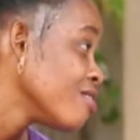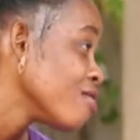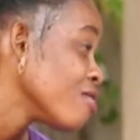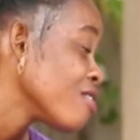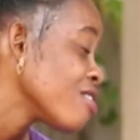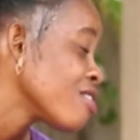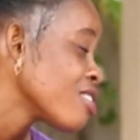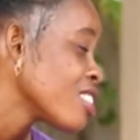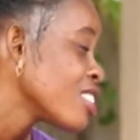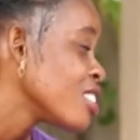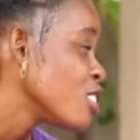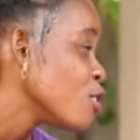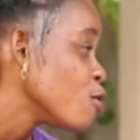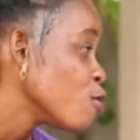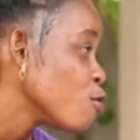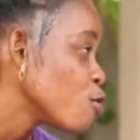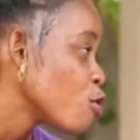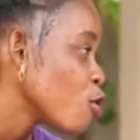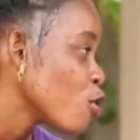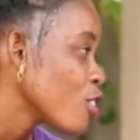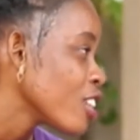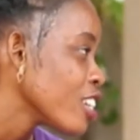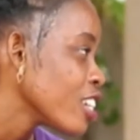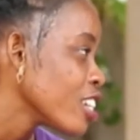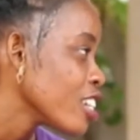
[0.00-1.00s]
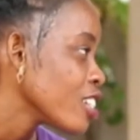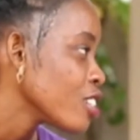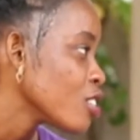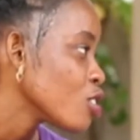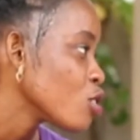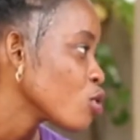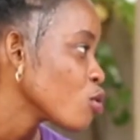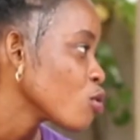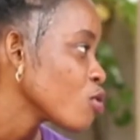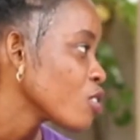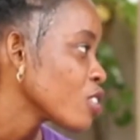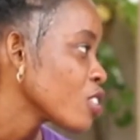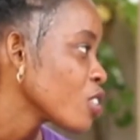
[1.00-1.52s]
34 years
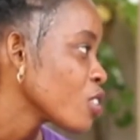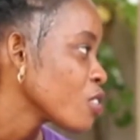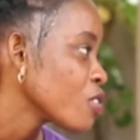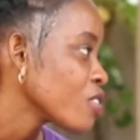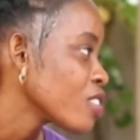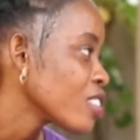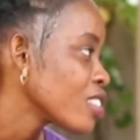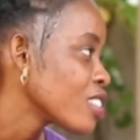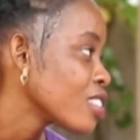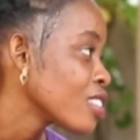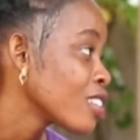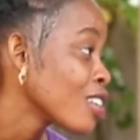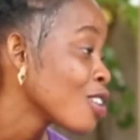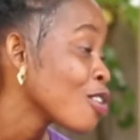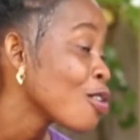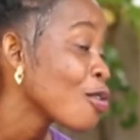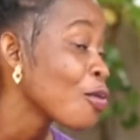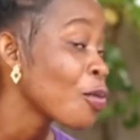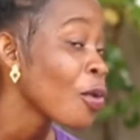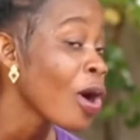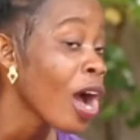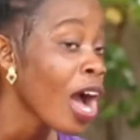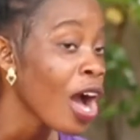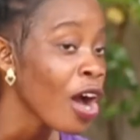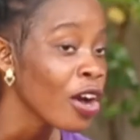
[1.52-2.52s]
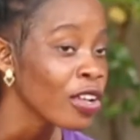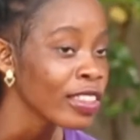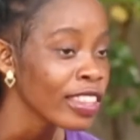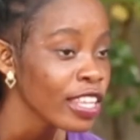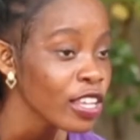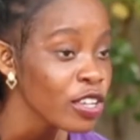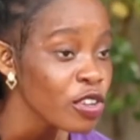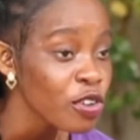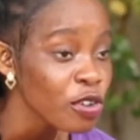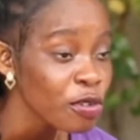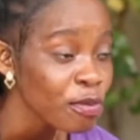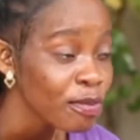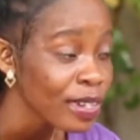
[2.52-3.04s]
of service. Wow, then
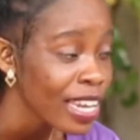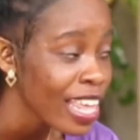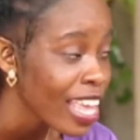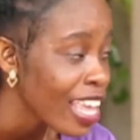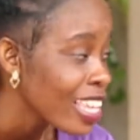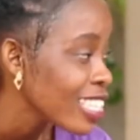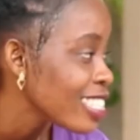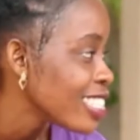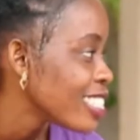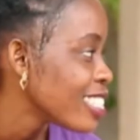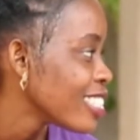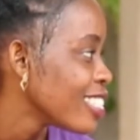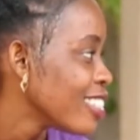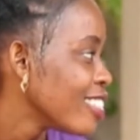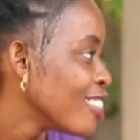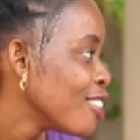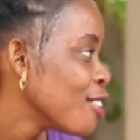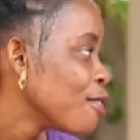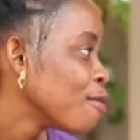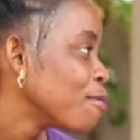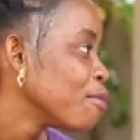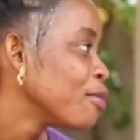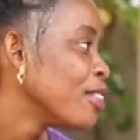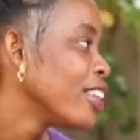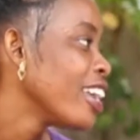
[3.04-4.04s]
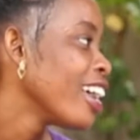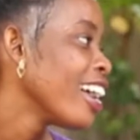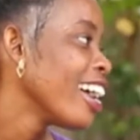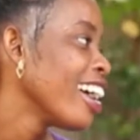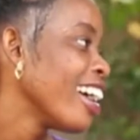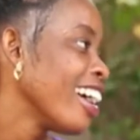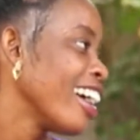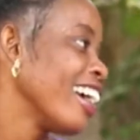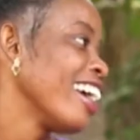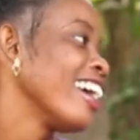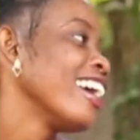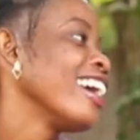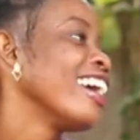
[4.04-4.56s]
you're blessed.
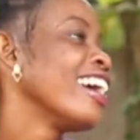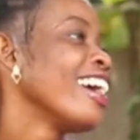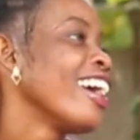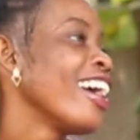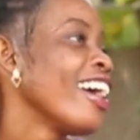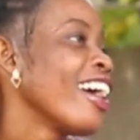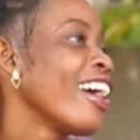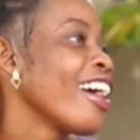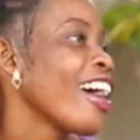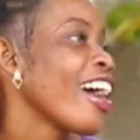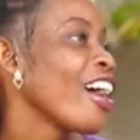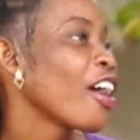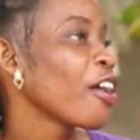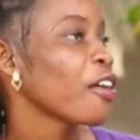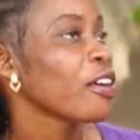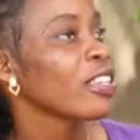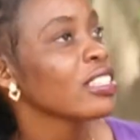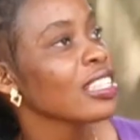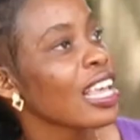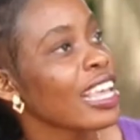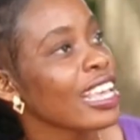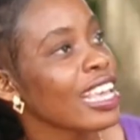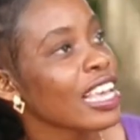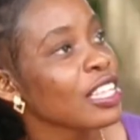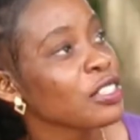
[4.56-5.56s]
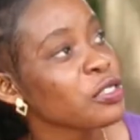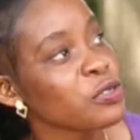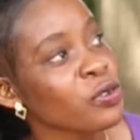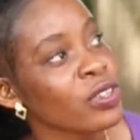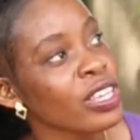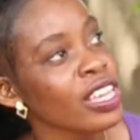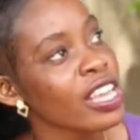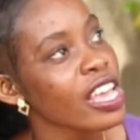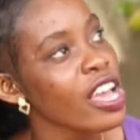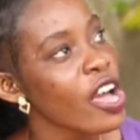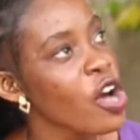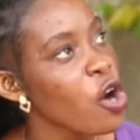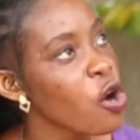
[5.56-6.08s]
Because I get to
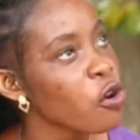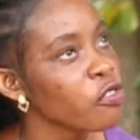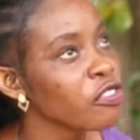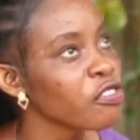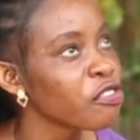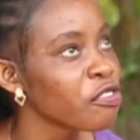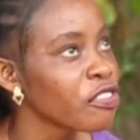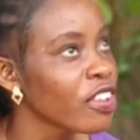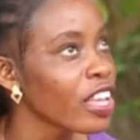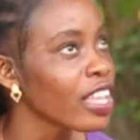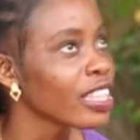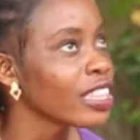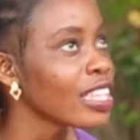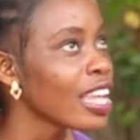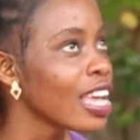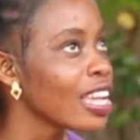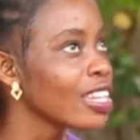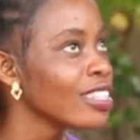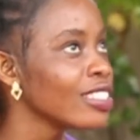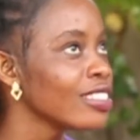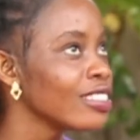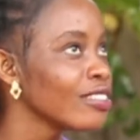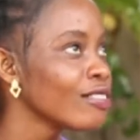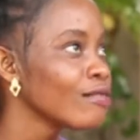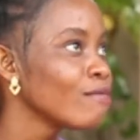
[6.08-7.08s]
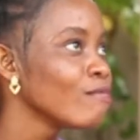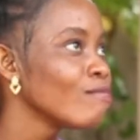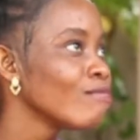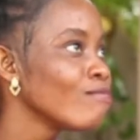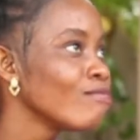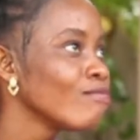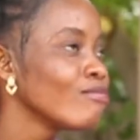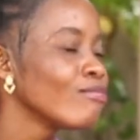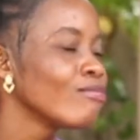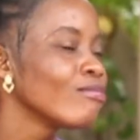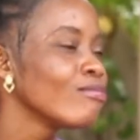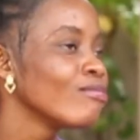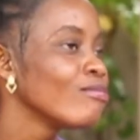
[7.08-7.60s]
hear of the fact that
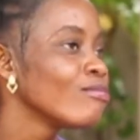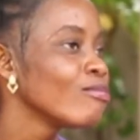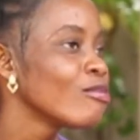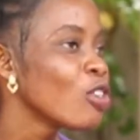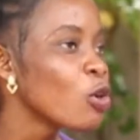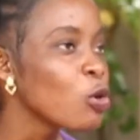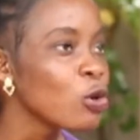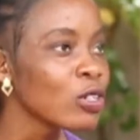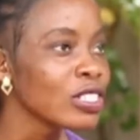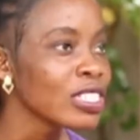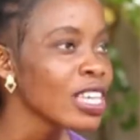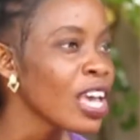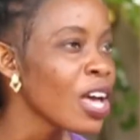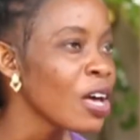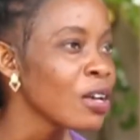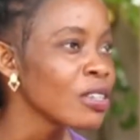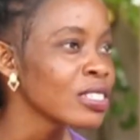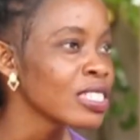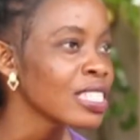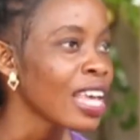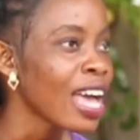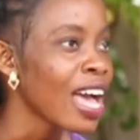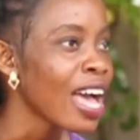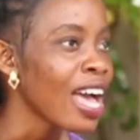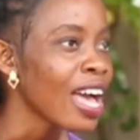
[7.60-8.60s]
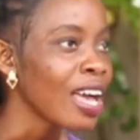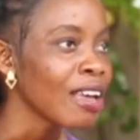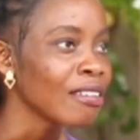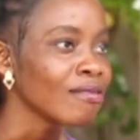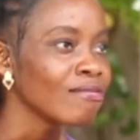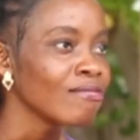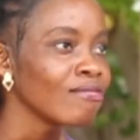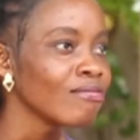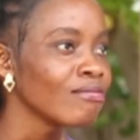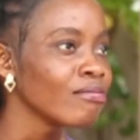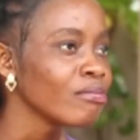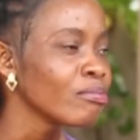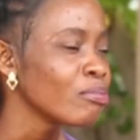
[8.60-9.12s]
hotels are
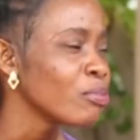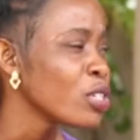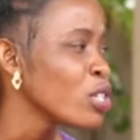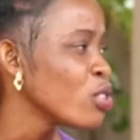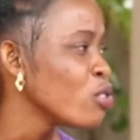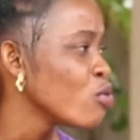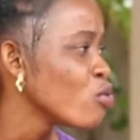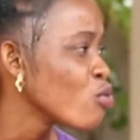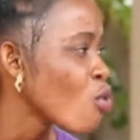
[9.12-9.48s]
being